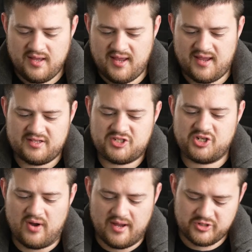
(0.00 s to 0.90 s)
And
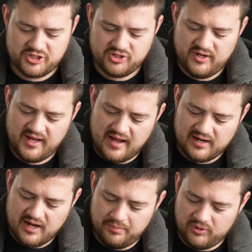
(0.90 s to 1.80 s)
so I'm shooting a
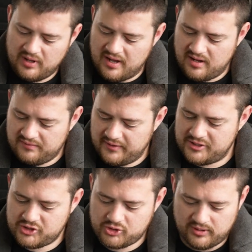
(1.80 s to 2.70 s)
couple of
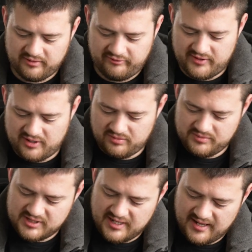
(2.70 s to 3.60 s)
short
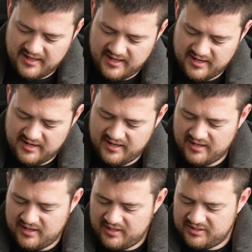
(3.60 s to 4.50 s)
films in
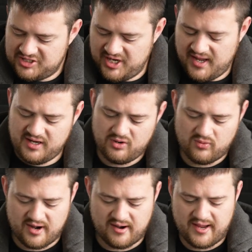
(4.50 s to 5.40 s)

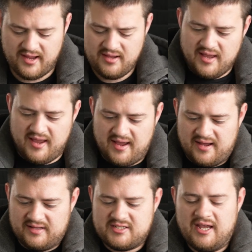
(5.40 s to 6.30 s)
January.
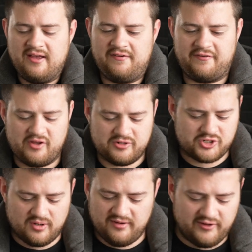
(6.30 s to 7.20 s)
And for those
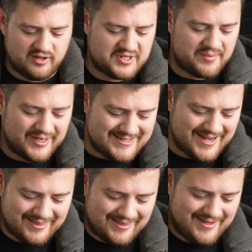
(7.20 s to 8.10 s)
short films, I'm gonna
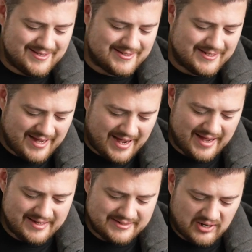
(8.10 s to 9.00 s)
take these
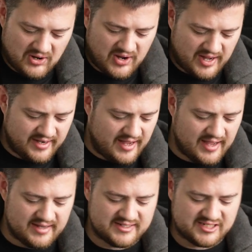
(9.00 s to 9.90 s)
guys on
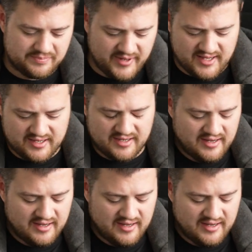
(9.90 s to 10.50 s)
a spin.